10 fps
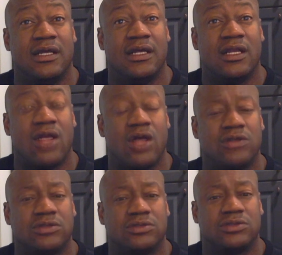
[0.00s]

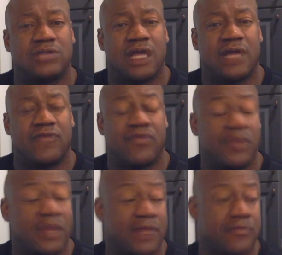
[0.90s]
lost those jobs for
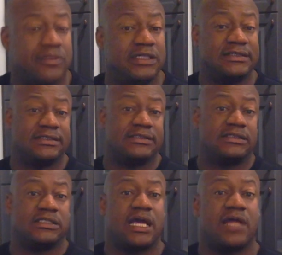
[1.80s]
whatever
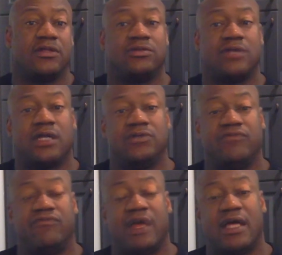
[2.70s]
reasons, and now they're trying to
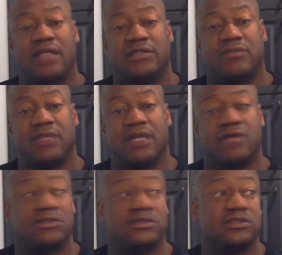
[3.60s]
find something
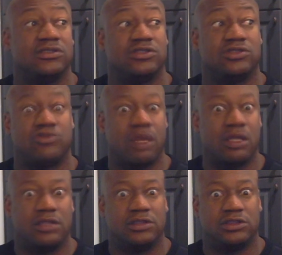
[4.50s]
else and they're
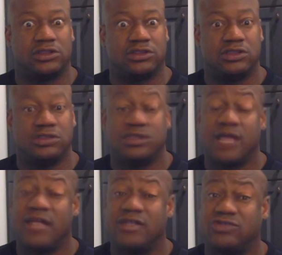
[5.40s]
struggling. It's just
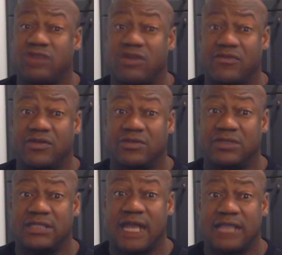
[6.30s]
Atlanta's struggle here
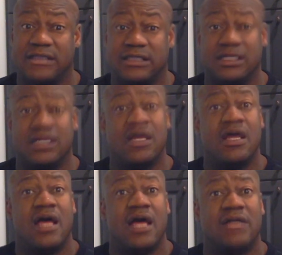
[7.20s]
is how I see it.
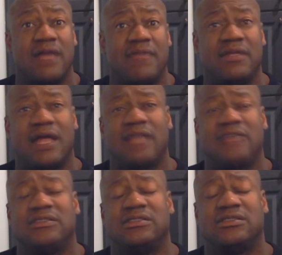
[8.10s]
I
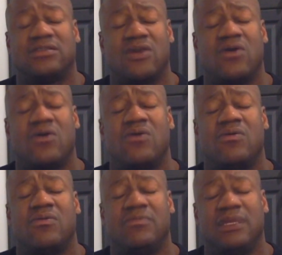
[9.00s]
see so
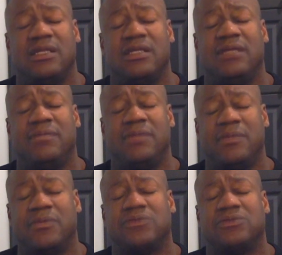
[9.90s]
many
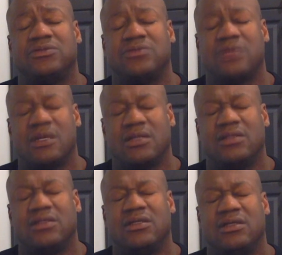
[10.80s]
people
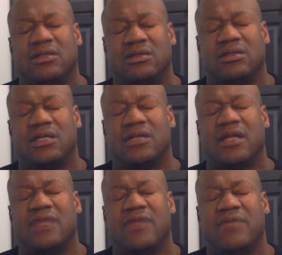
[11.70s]
struggling here
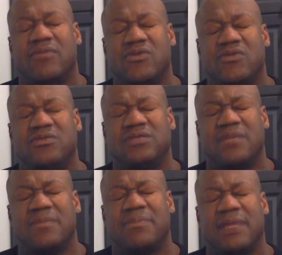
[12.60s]
that if they move
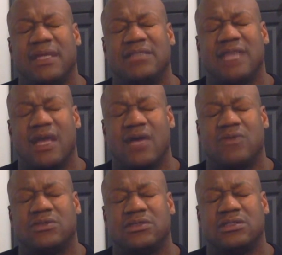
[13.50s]
someplace
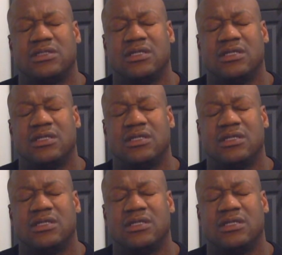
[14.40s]
else,